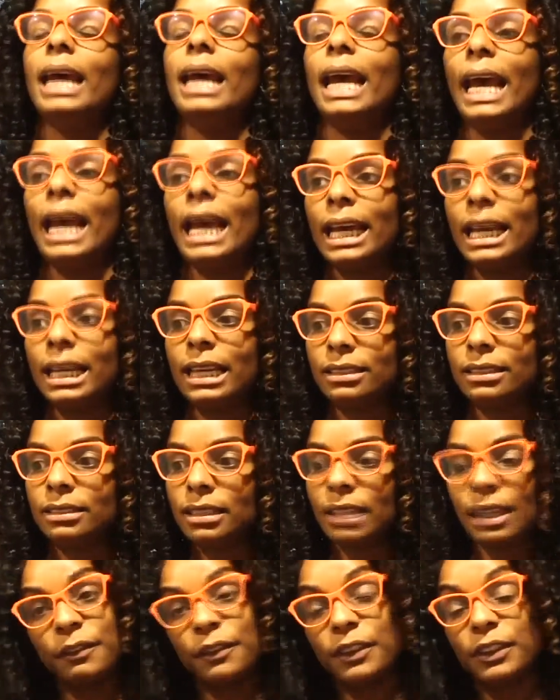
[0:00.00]
And
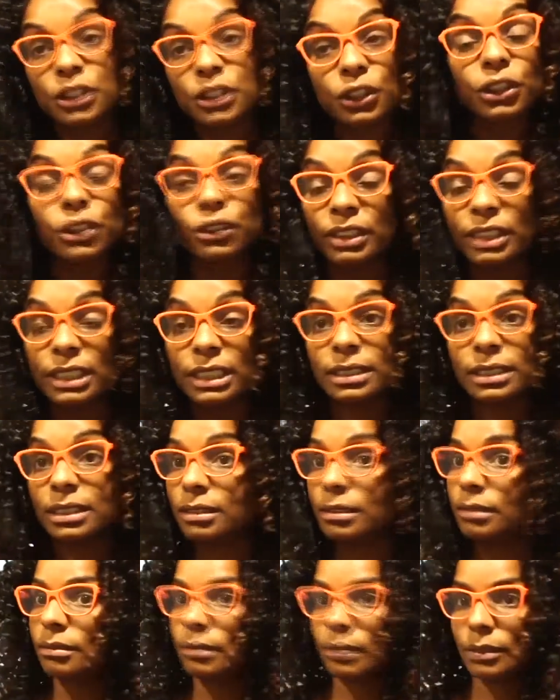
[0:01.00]
if it's a good
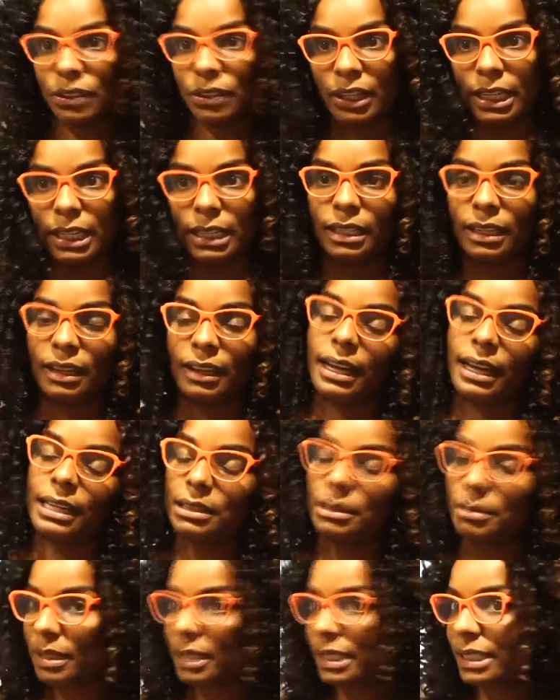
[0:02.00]
reason, great. I got
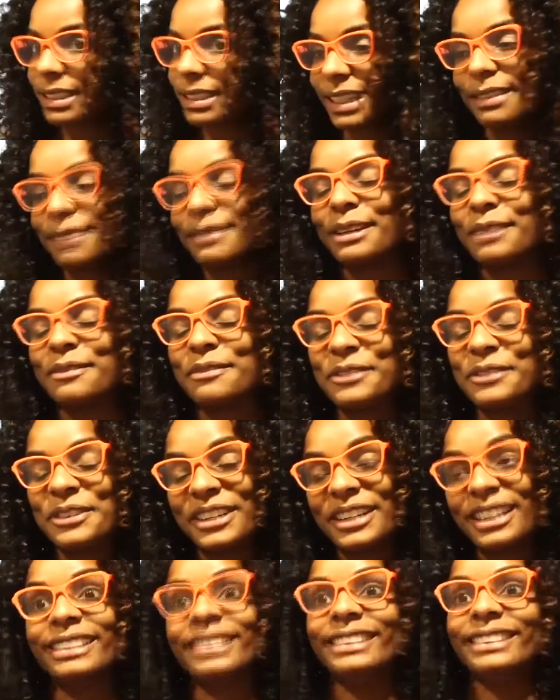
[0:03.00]
the money saved up
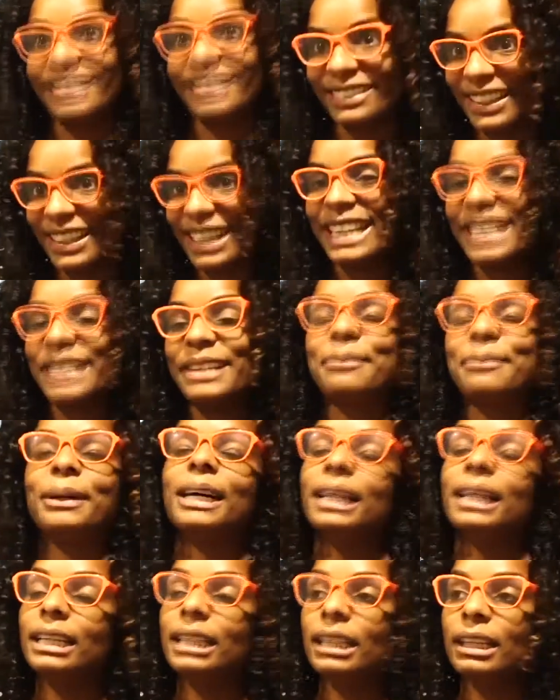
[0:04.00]
for it, great.
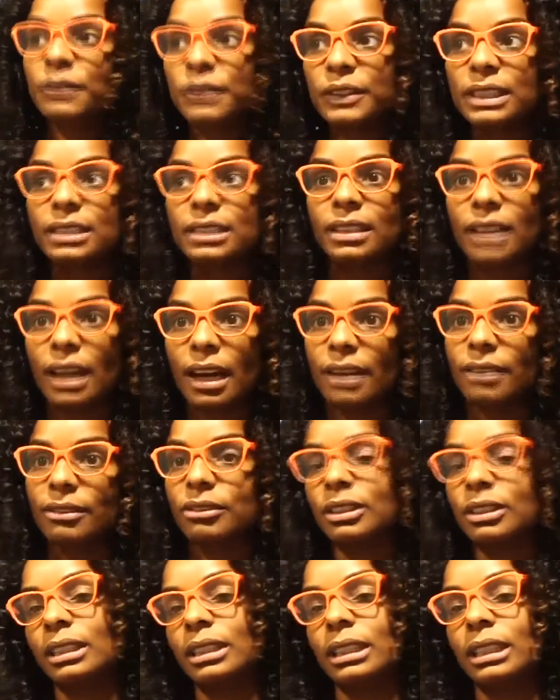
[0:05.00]
But if it's not
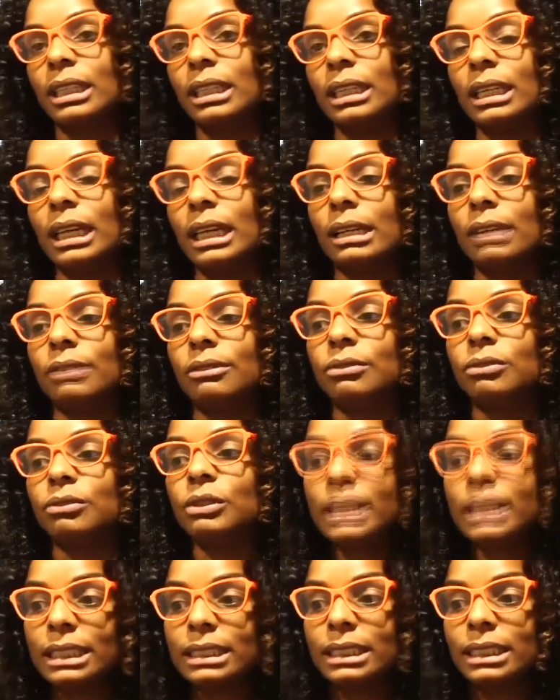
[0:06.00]
really a
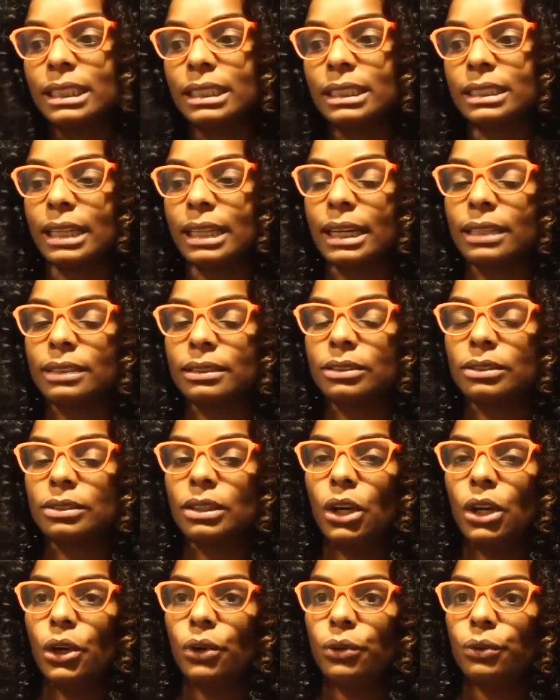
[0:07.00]
reason that's
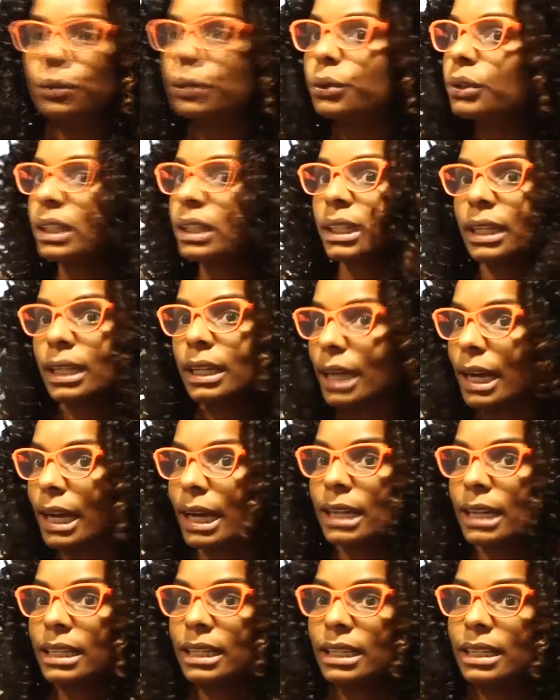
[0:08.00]
rooted in
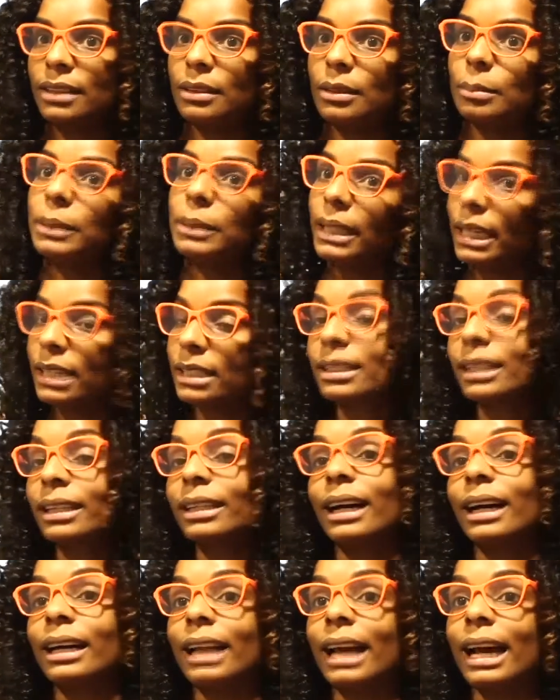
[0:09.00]
God and in the plans that
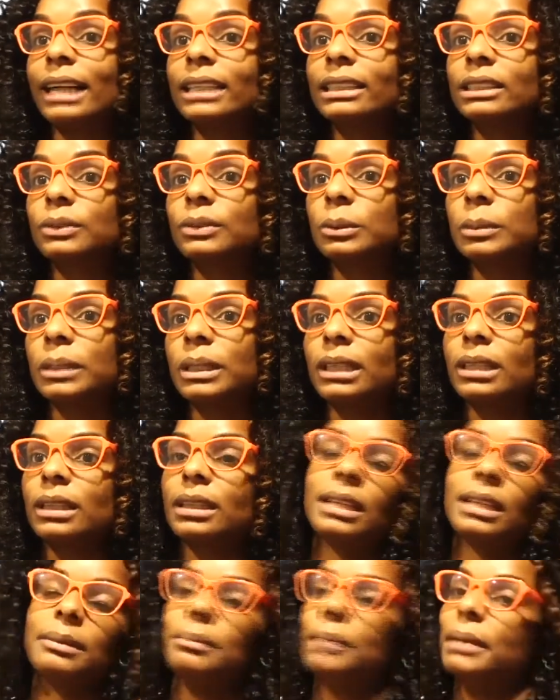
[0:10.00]
God has for me,
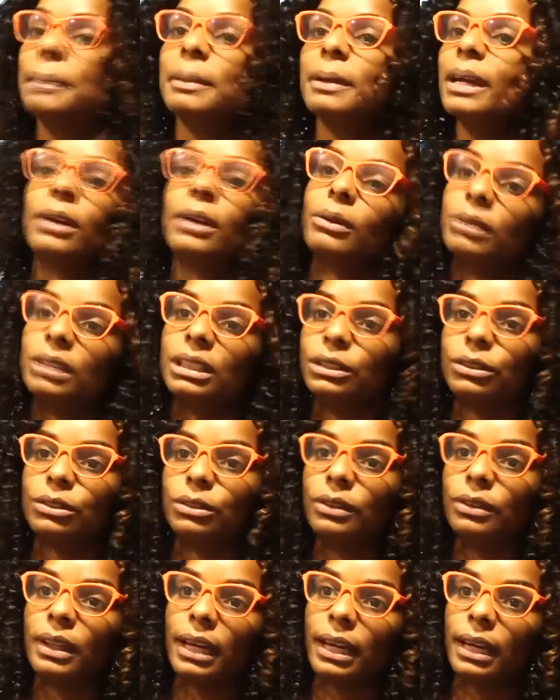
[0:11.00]
then maybe I don't need
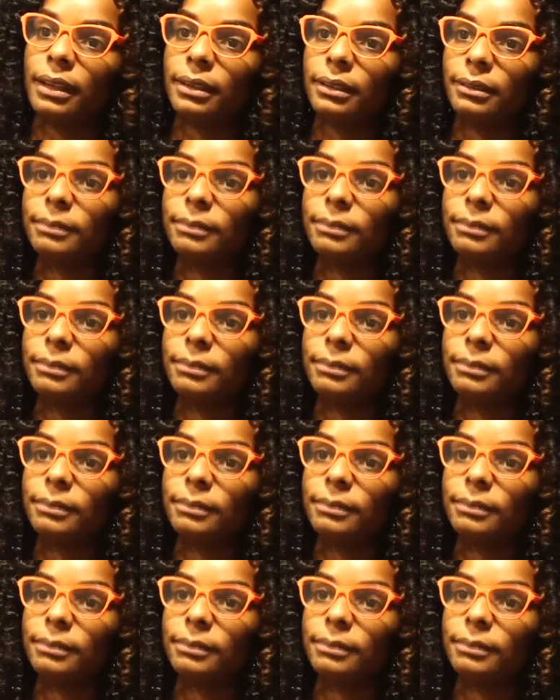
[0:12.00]
to do that.